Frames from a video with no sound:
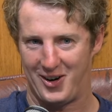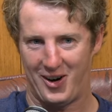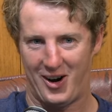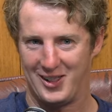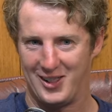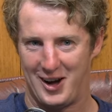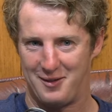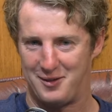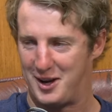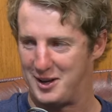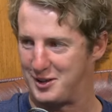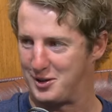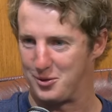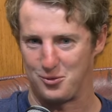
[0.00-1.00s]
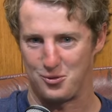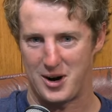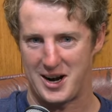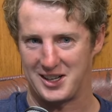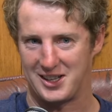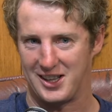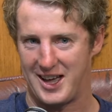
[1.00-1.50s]
I love those little
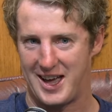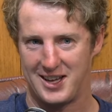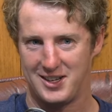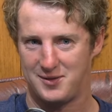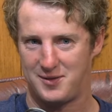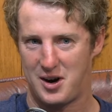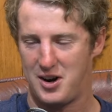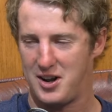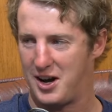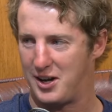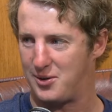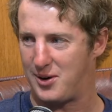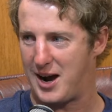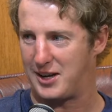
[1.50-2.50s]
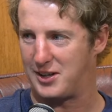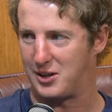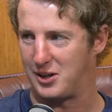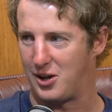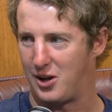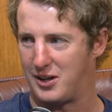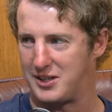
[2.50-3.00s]
red clouds. Very underrated Yum.
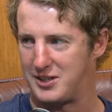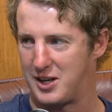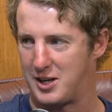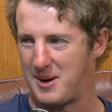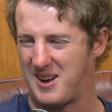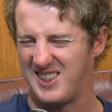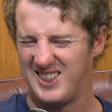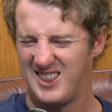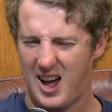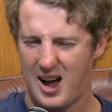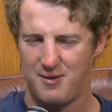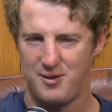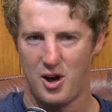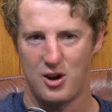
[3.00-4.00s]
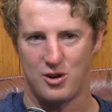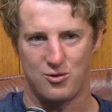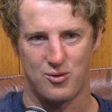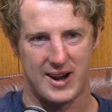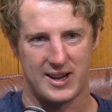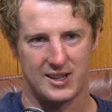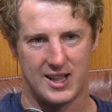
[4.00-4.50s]
little Red clouds, yeah. Love those
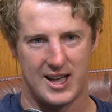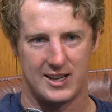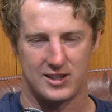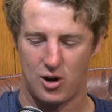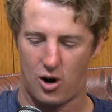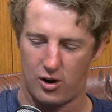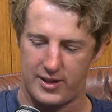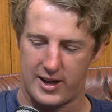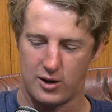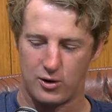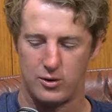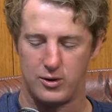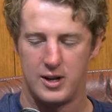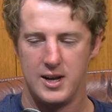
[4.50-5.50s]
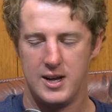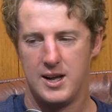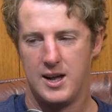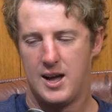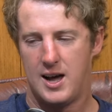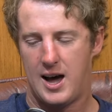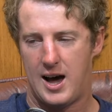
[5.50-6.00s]
red clouds. Mm. God, they're good.
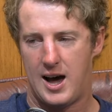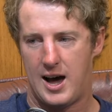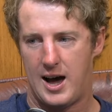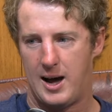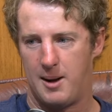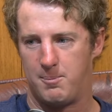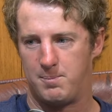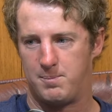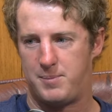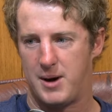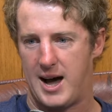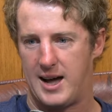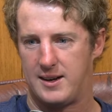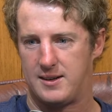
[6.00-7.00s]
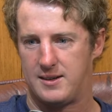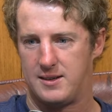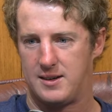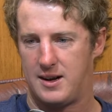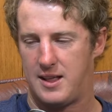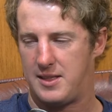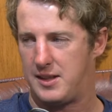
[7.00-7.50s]
Um, but
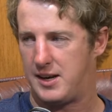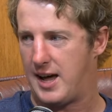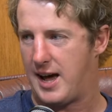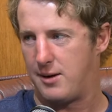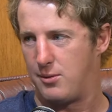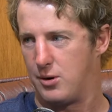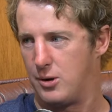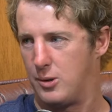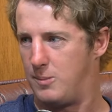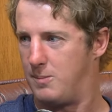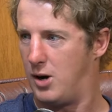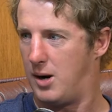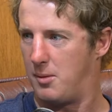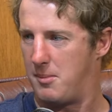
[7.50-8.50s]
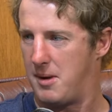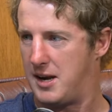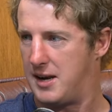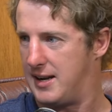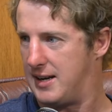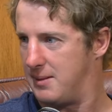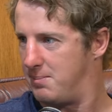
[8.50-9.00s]
at the end of the day, Rue, I'm a
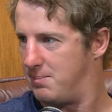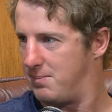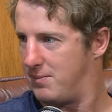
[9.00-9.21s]
meat eater.